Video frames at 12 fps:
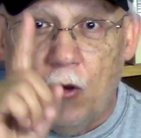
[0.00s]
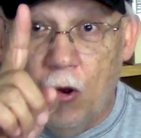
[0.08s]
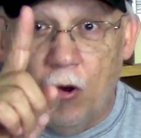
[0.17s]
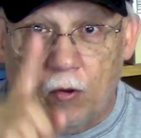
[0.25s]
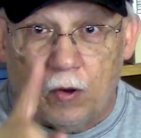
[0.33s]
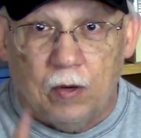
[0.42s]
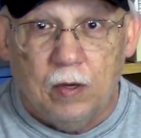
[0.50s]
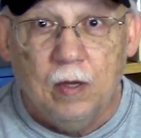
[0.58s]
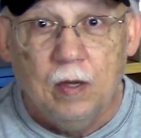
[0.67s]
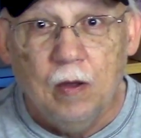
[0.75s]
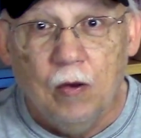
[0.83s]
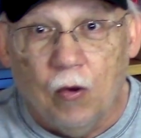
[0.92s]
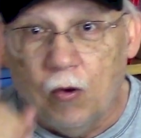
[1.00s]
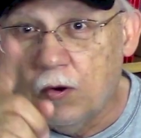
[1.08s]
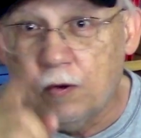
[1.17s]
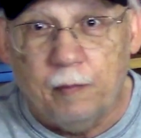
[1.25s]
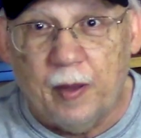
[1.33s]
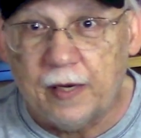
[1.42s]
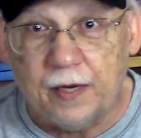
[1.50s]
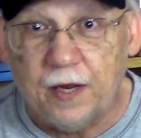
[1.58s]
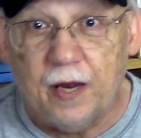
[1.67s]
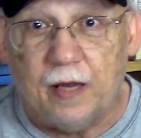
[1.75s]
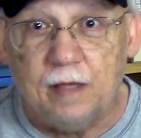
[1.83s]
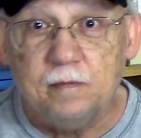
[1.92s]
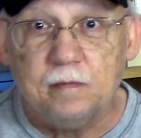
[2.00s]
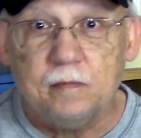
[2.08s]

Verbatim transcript: Or, or better yet,